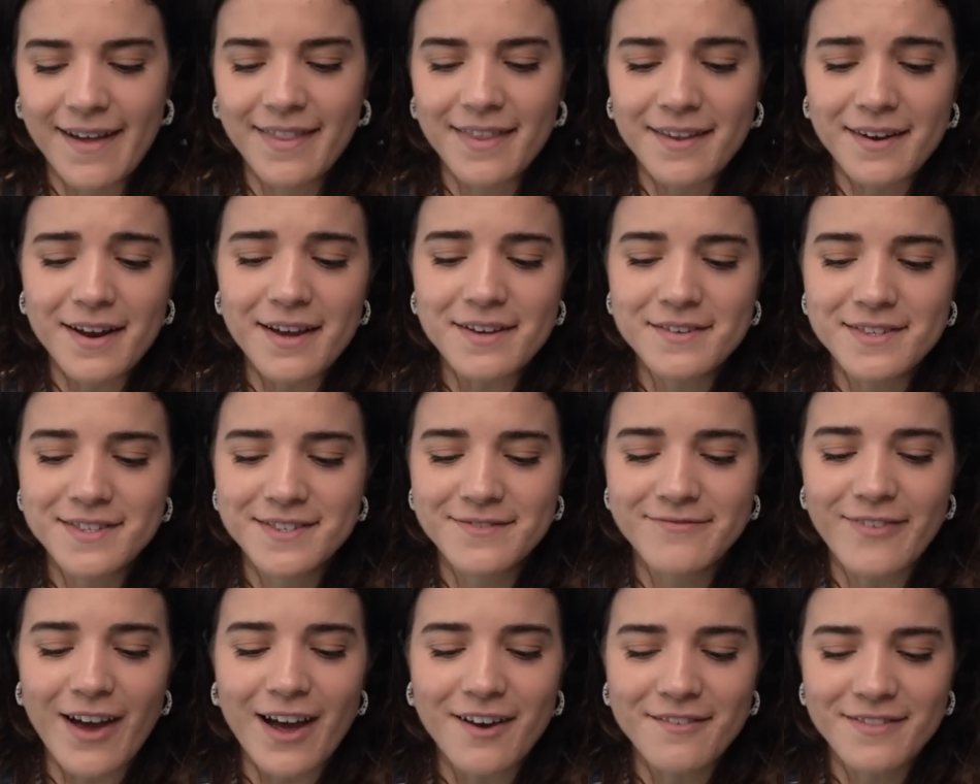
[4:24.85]
And then I
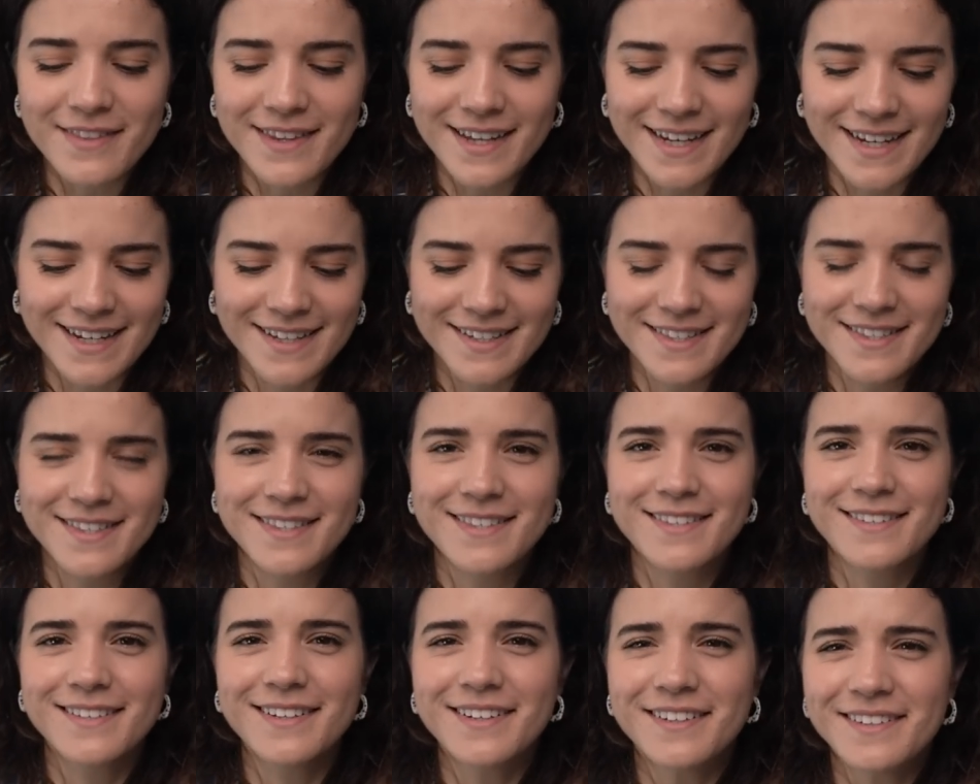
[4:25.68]
found
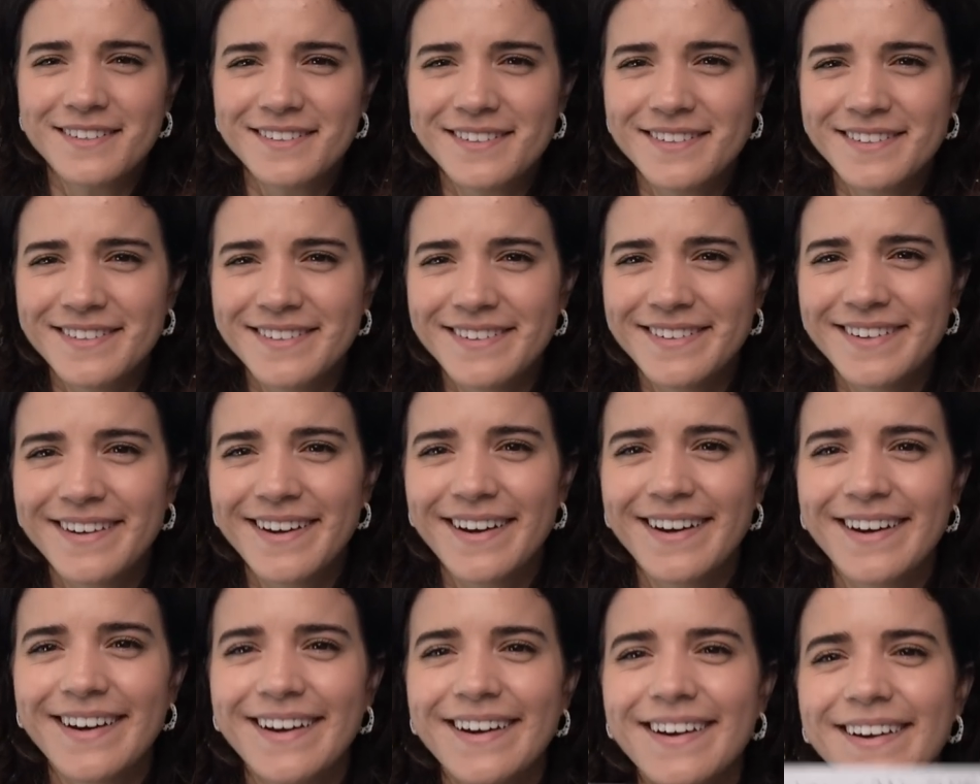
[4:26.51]
this.
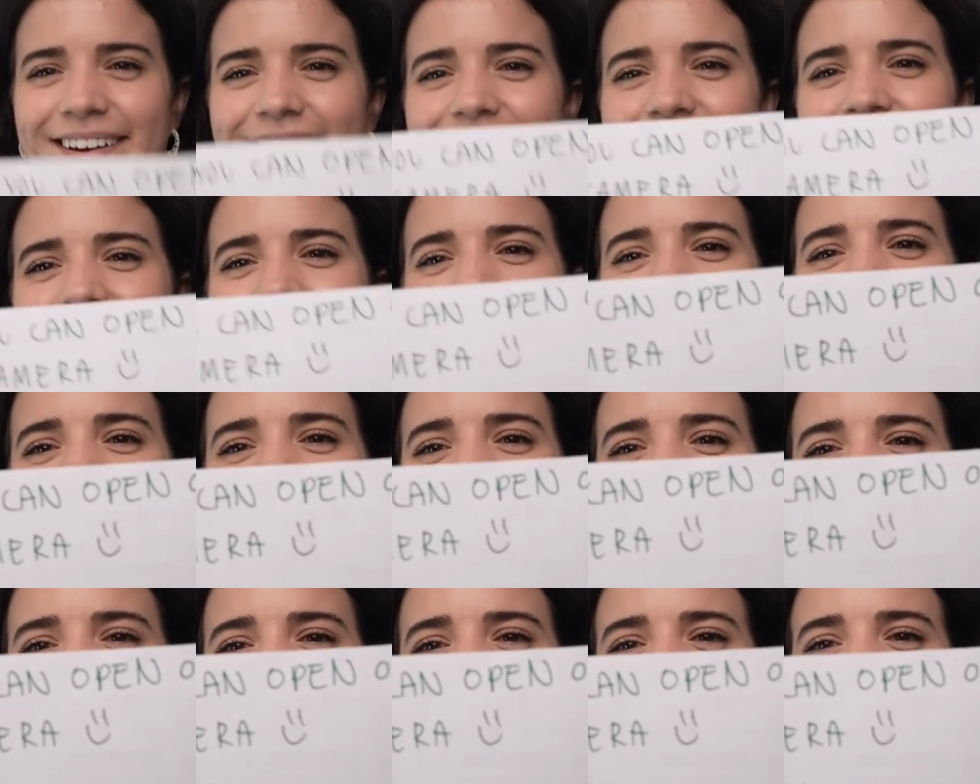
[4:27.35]
If you
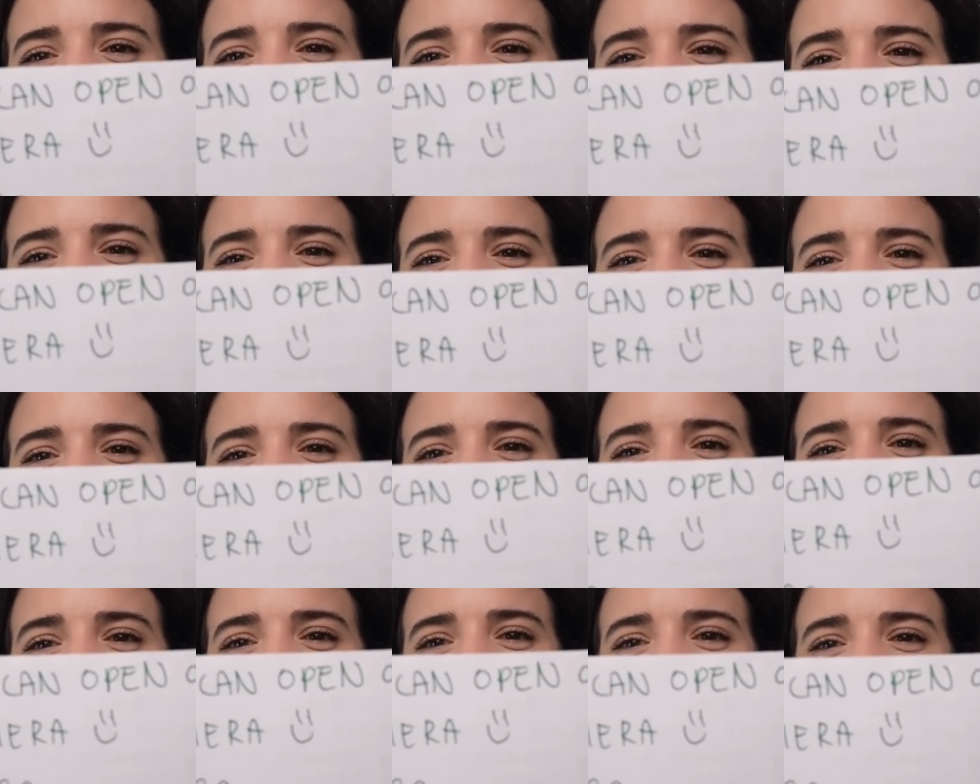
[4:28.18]
can, open on
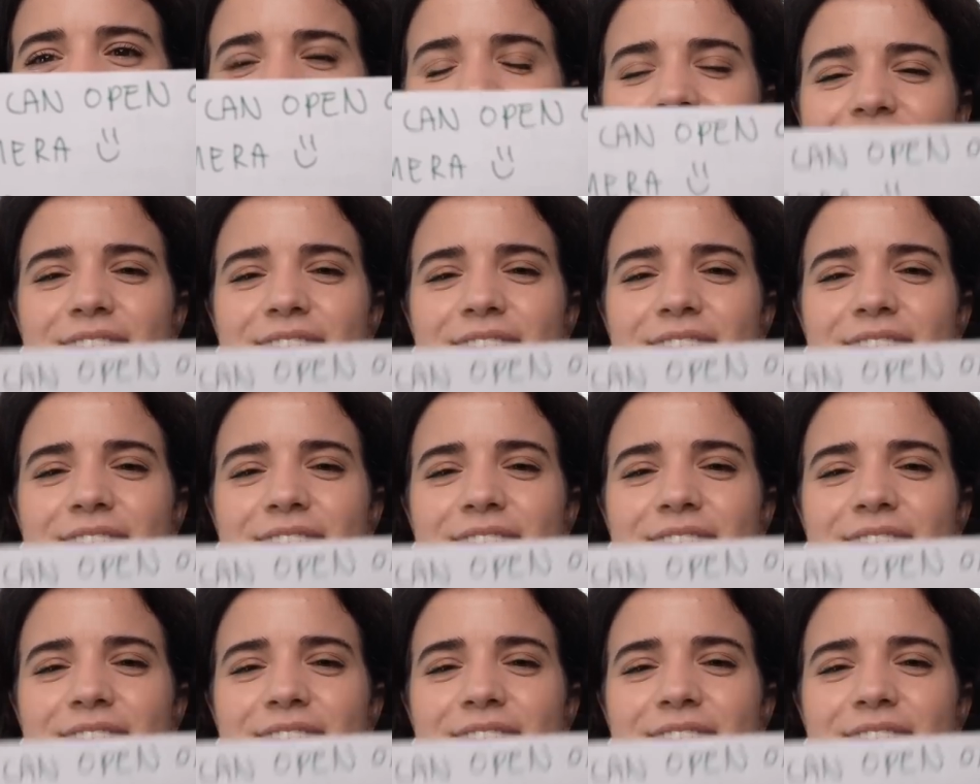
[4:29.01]
camera.